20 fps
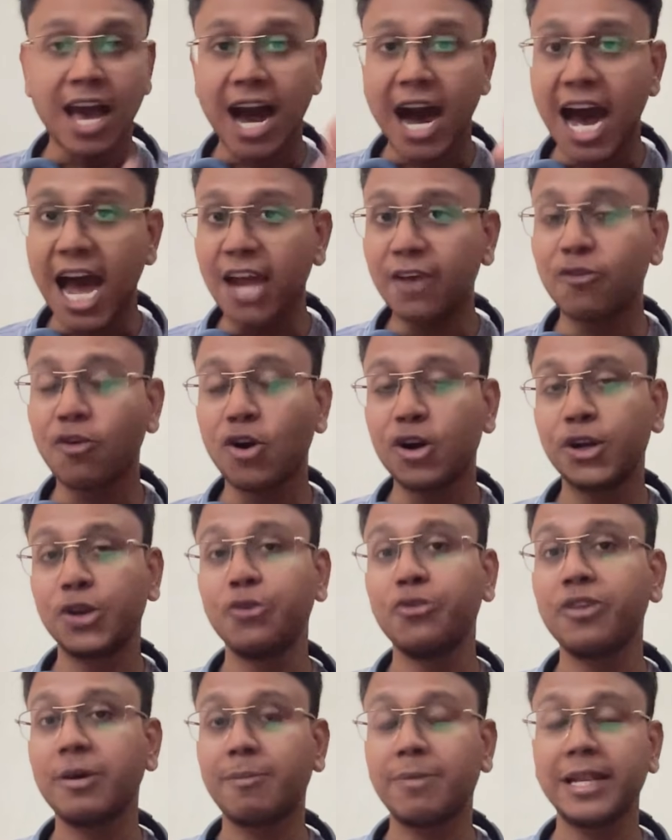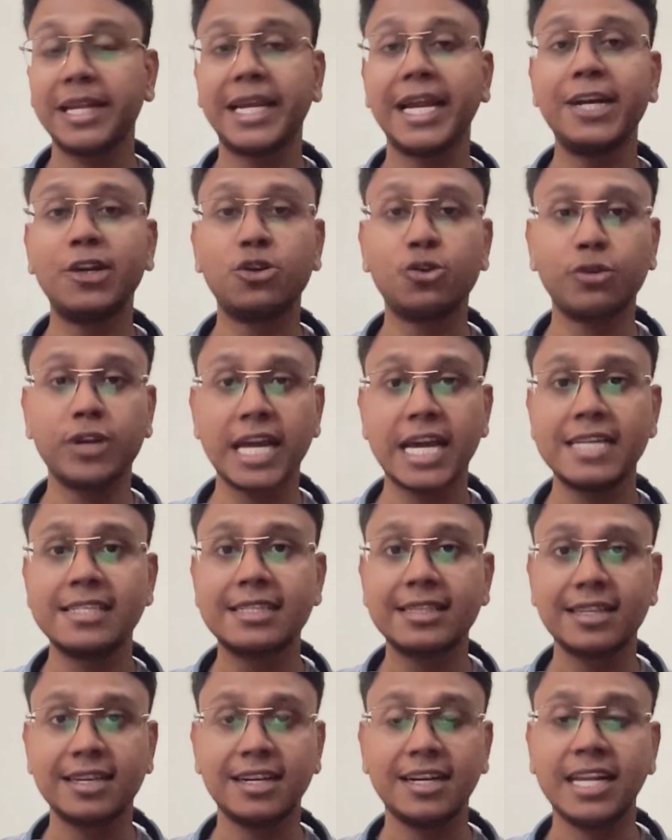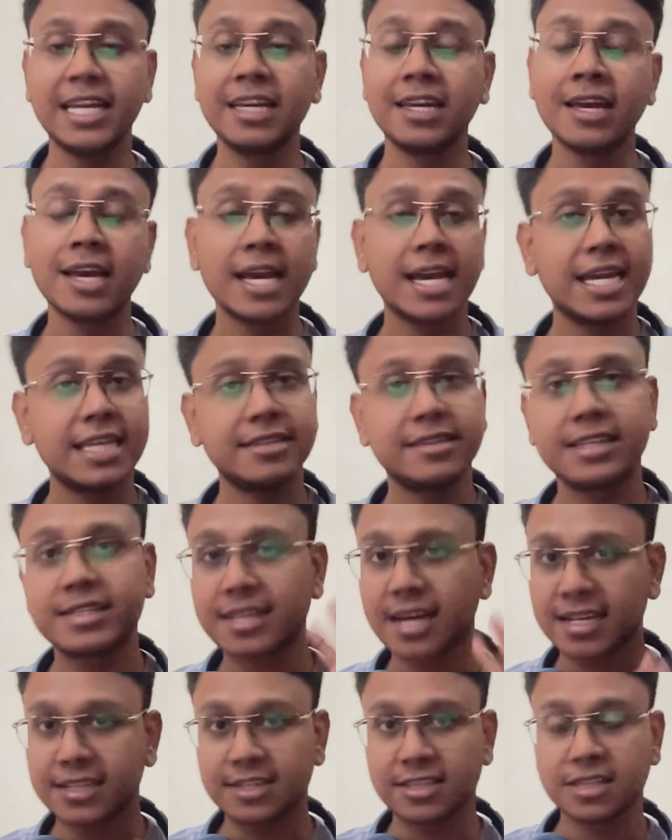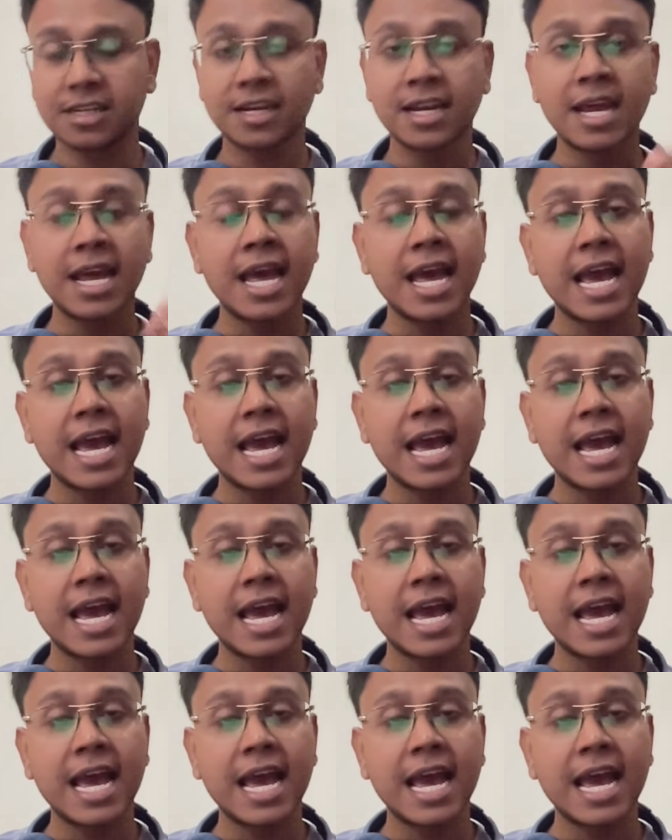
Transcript: I want to replicate today's learning in this answer,